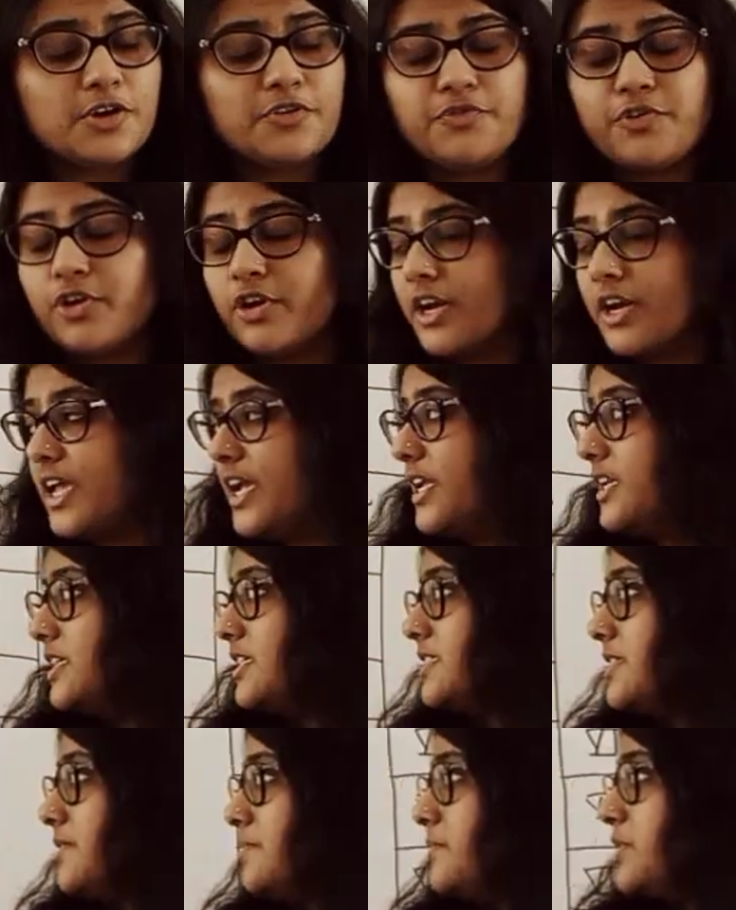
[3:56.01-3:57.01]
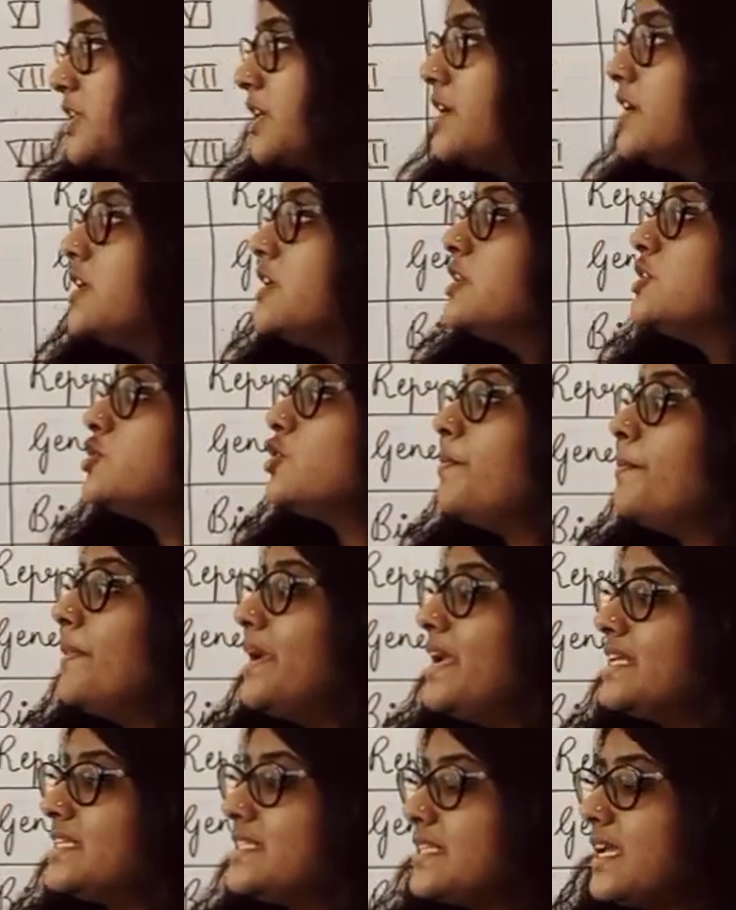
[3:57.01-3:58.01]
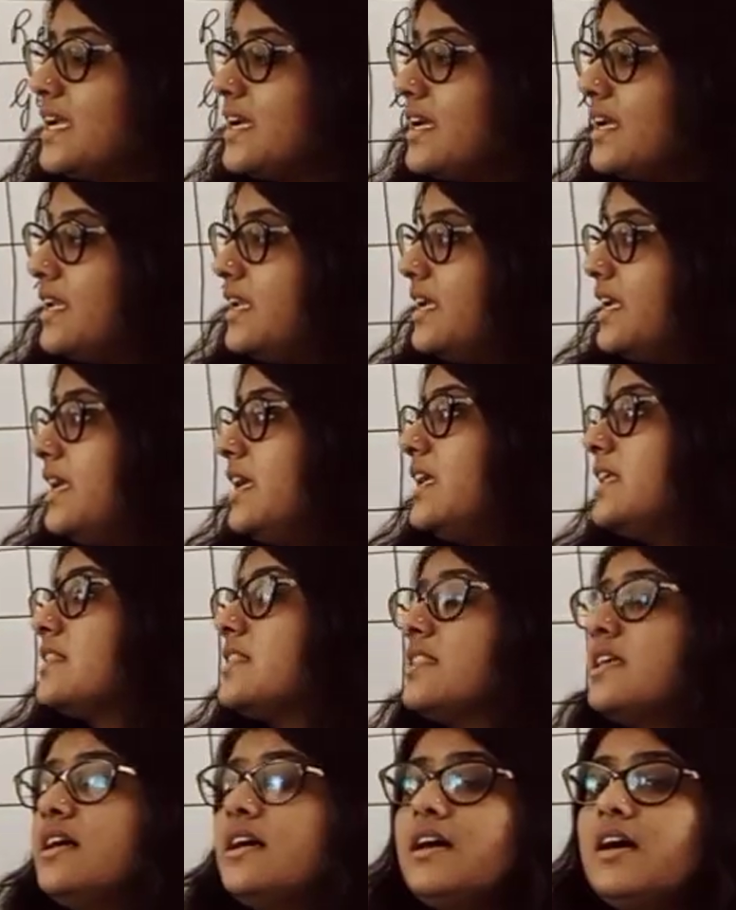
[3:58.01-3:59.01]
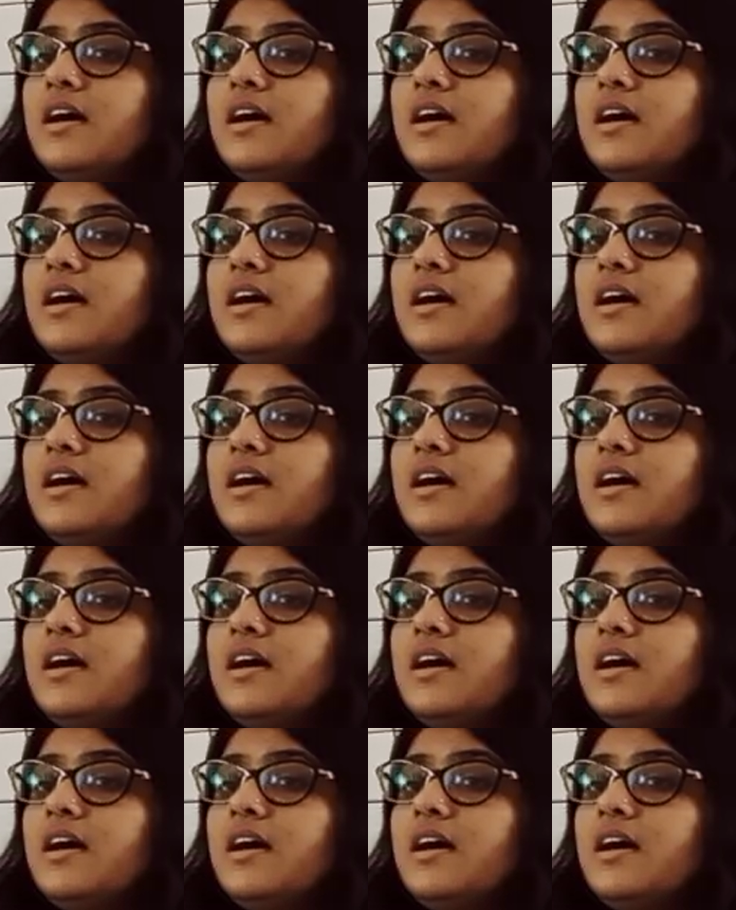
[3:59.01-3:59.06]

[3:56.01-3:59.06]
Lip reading: of organisms. So basically the